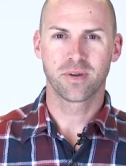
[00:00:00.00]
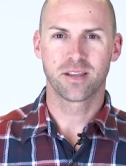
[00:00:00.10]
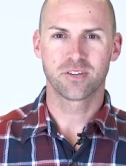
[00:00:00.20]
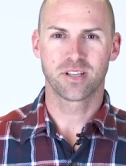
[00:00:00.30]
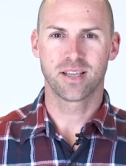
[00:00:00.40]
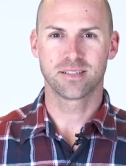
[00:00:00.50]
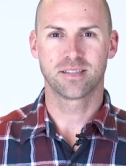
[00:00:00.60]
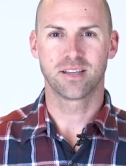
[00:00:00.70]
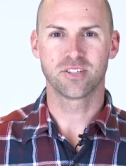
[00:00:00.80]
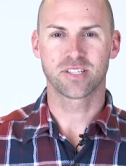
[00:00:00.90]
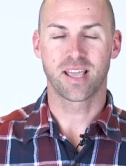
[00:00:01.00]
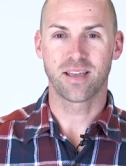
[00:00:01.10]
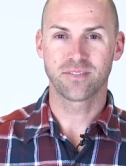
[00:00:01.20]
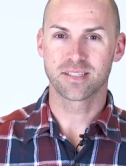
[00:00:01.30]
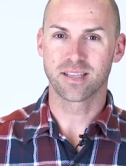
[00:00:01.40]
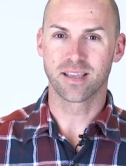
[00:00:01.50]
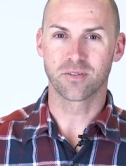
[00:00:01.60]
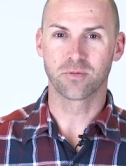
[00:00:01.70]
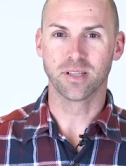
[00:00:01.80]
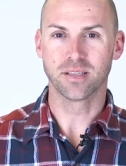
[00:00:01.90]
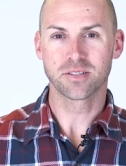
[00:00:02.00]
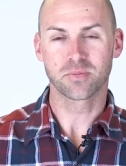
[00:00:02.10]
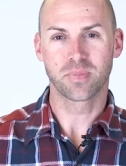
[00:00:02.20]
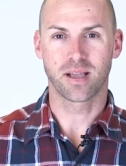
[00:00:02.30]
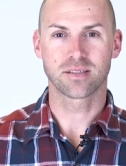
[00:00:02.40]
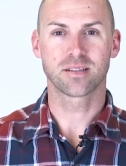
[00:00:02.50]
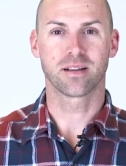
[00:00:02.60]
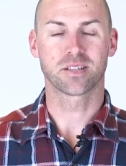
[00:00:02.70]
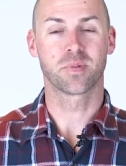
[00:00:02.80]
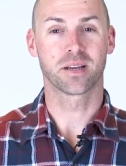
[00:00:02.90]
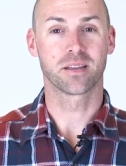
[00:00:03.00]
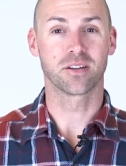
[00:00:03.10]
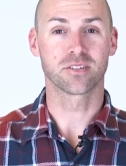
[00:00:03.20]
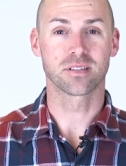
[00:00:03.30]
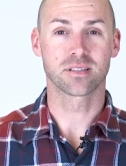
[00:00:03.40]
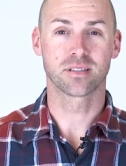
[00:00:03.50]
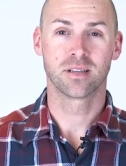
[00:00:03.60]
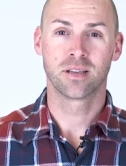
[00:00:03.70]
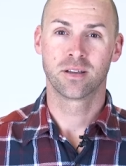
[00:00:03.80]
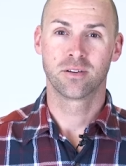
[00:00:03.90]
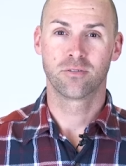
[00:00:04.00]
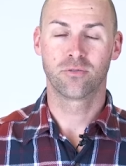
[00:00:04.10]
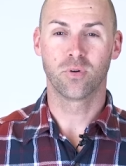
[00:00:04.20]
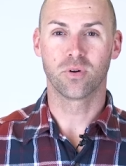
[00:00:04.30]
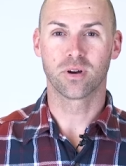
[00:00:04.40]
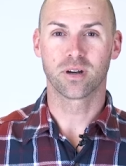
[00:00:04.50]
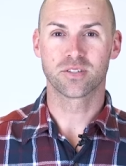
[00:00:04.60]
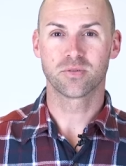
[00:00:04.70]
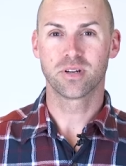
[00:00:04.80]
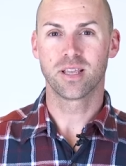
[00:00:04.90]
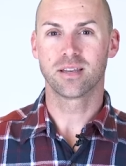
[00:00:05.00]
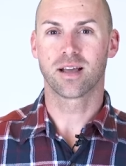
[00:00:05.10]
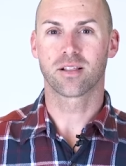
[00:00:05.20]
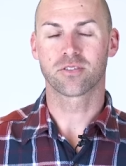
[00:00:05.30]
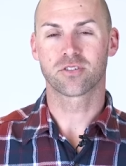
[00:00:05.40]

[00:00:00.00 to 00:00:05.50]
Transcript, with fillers: my initial hesitations, I have to say it really surpassed our expectations. For a twenty-eight dollar